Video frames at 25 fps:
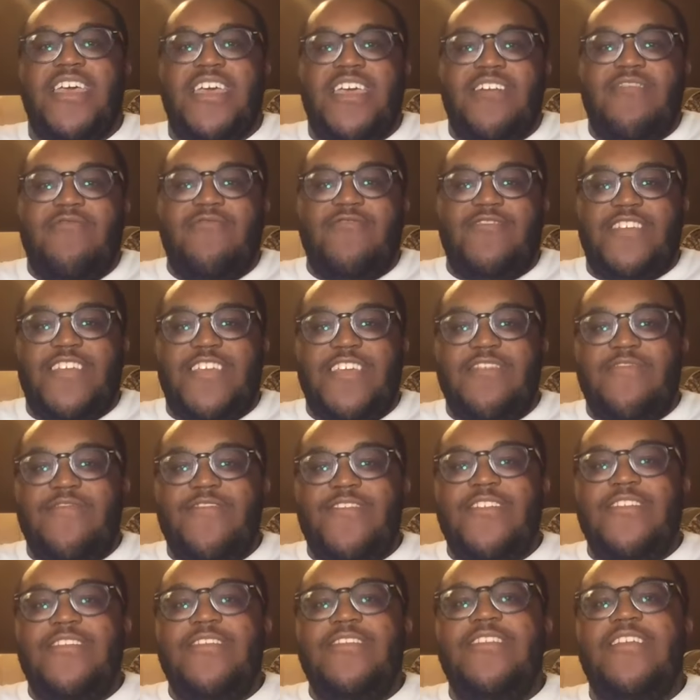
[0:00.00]
It was
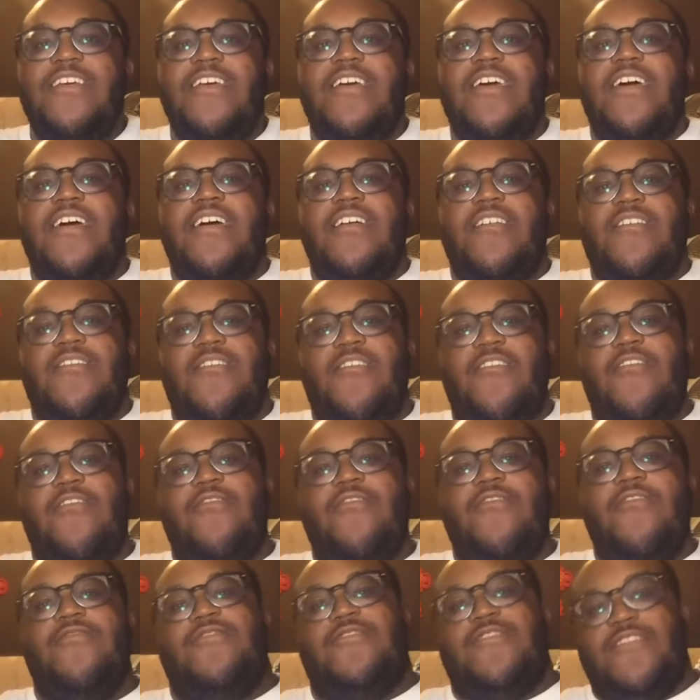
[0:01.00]
even
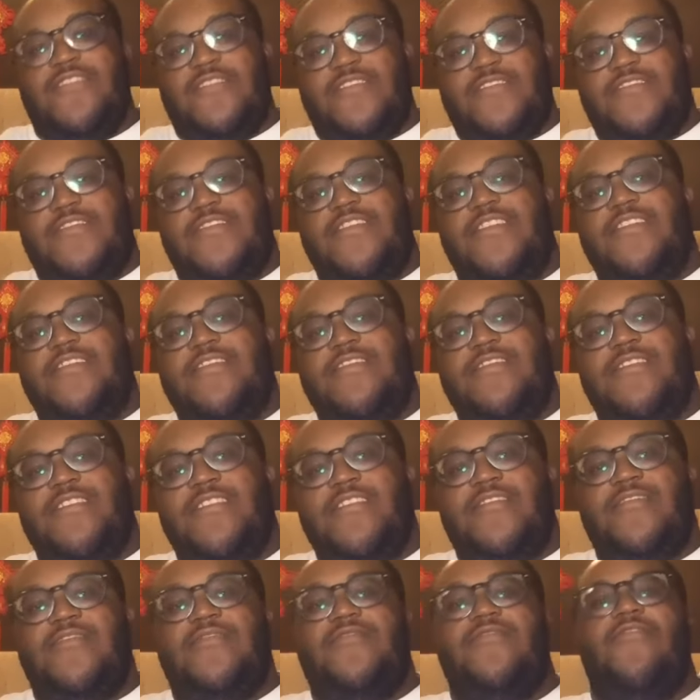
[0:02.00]
called the
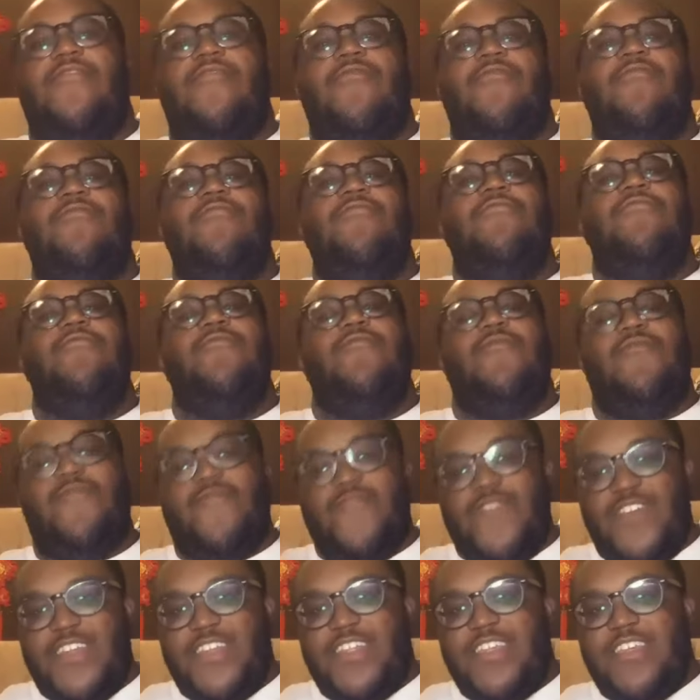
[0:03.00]
sixty-third
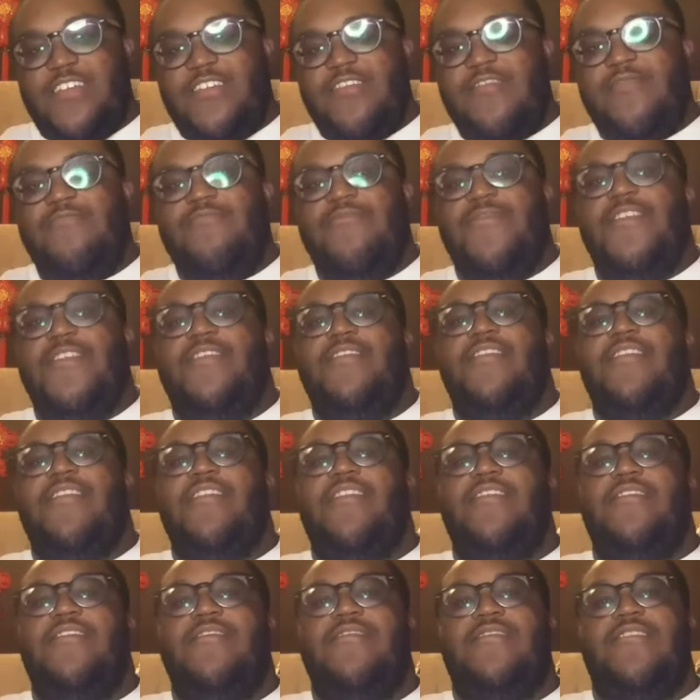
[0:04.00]
video
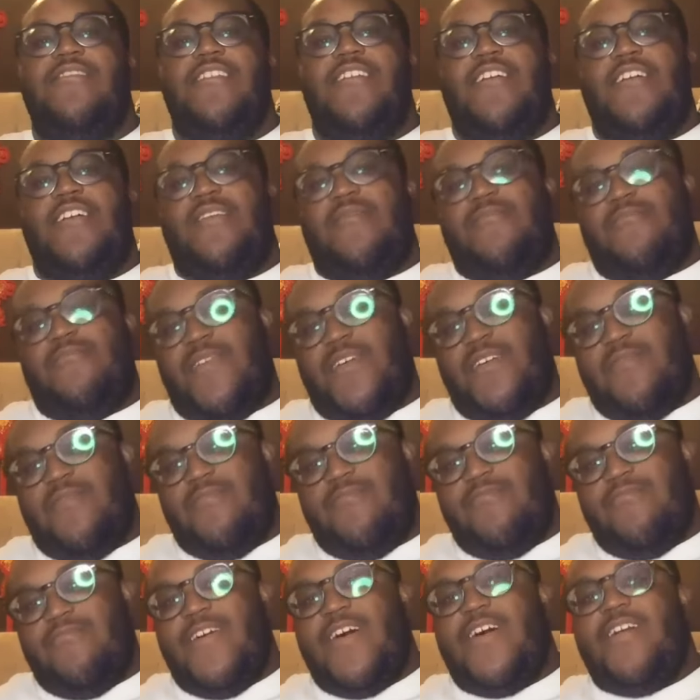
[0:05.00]
because my
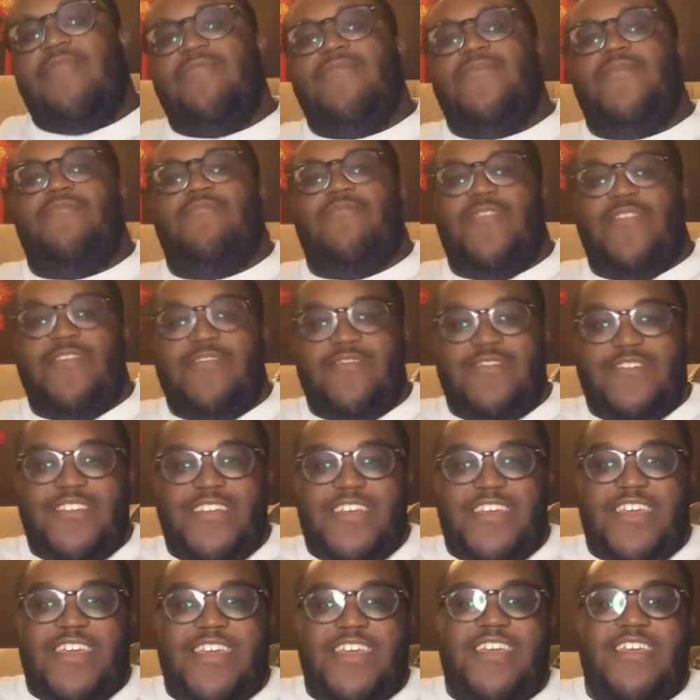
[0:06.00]
mom's
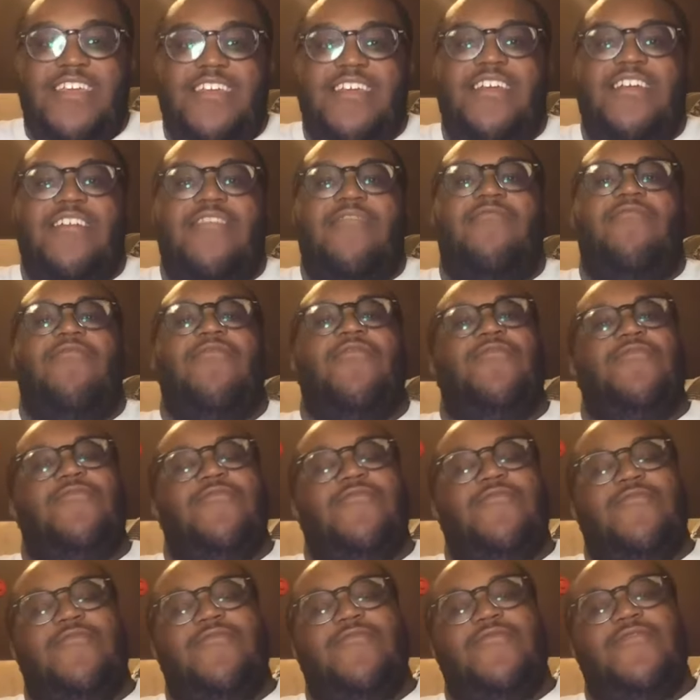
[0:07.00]
birthday was,
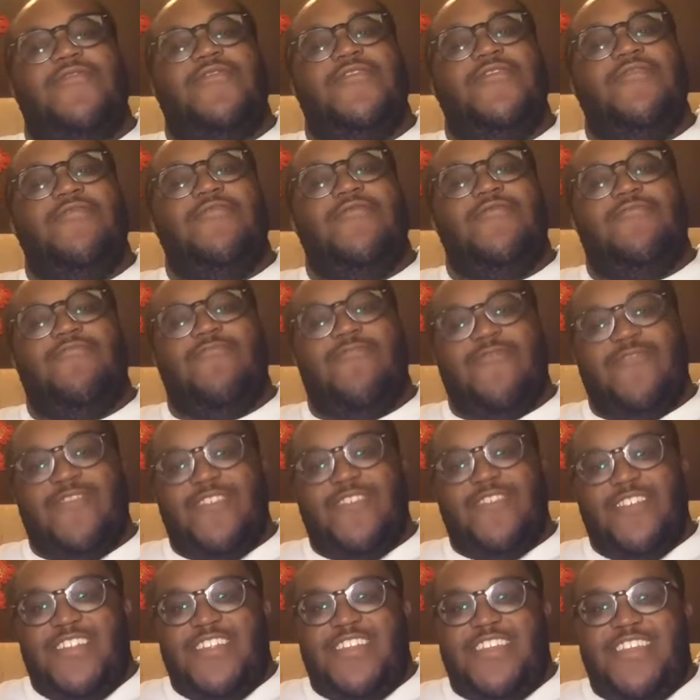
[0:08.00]
she was born
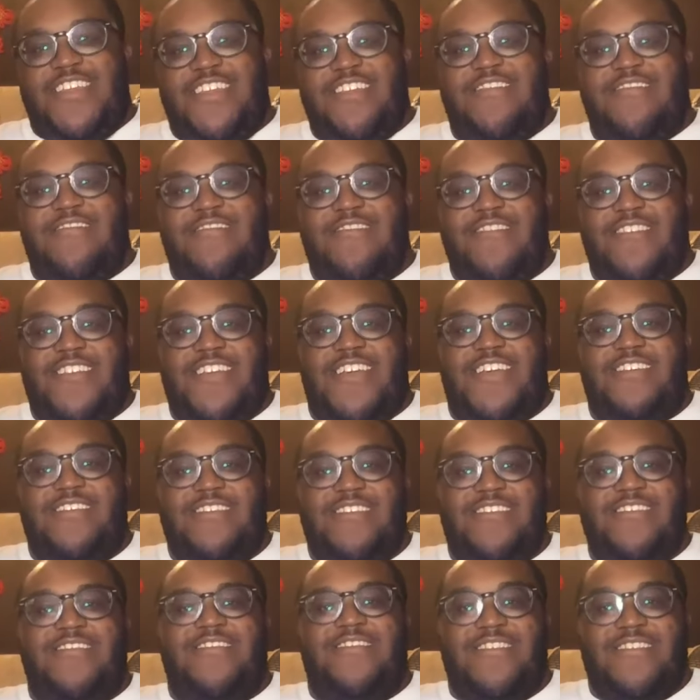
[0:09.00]
in the year
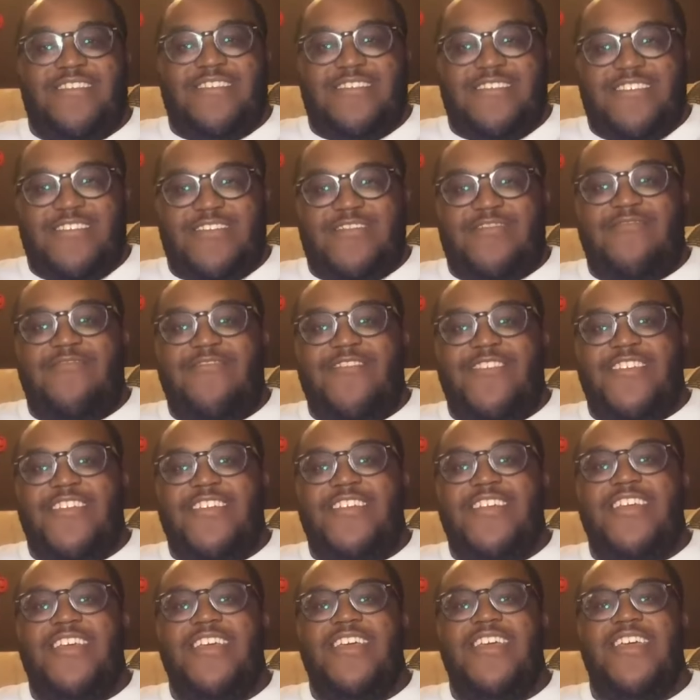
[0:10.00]
nineteen sixty-three.
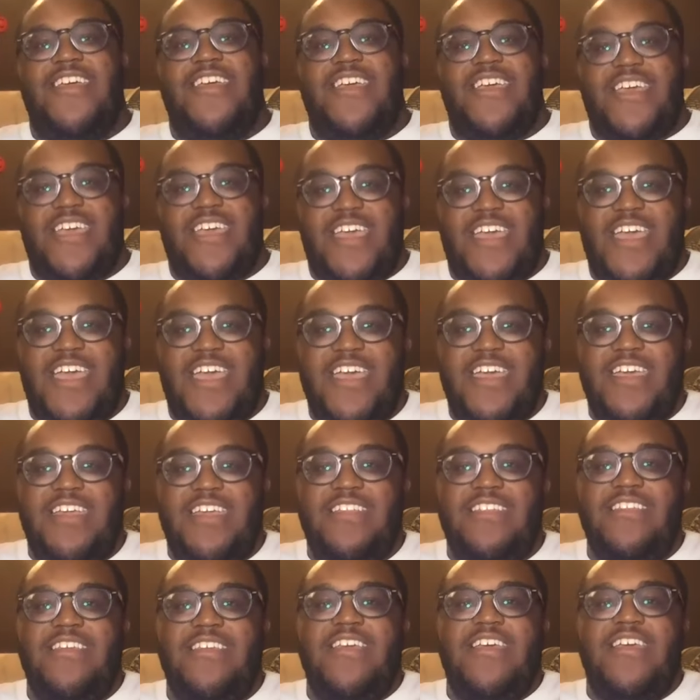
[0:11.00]

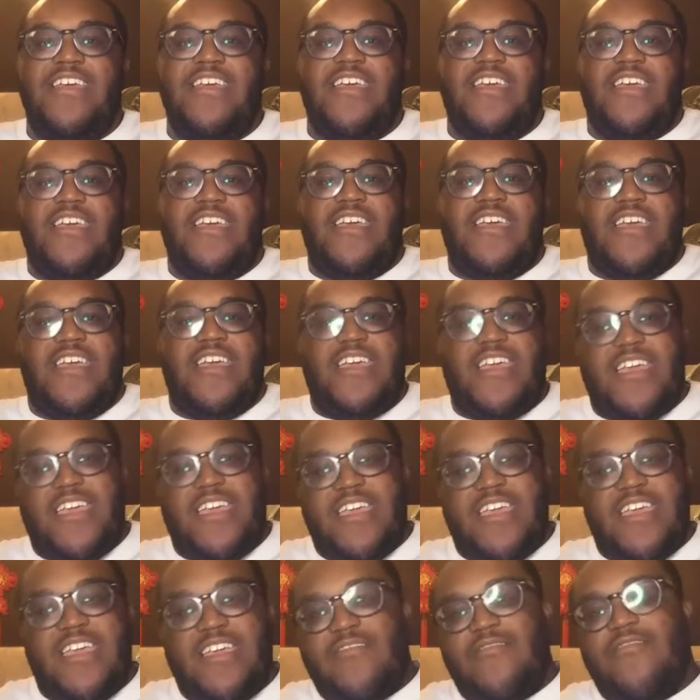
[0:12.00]
And
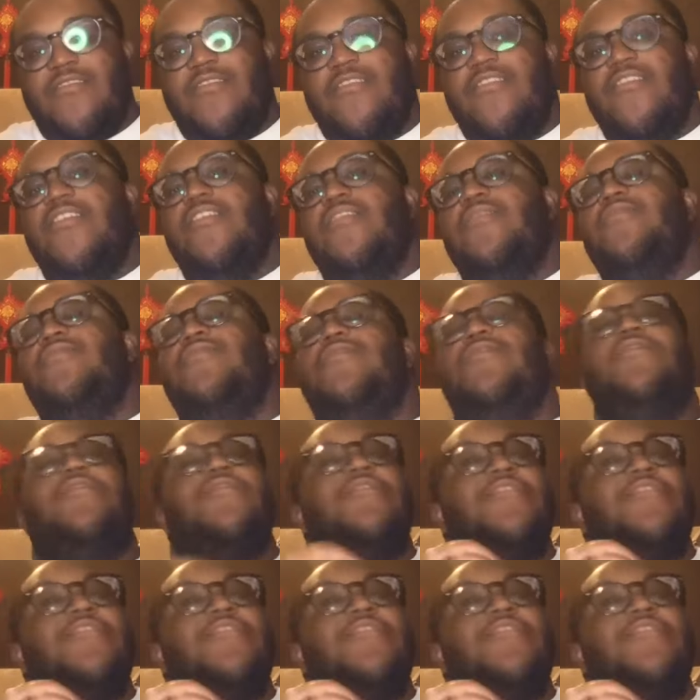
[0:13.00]
it, this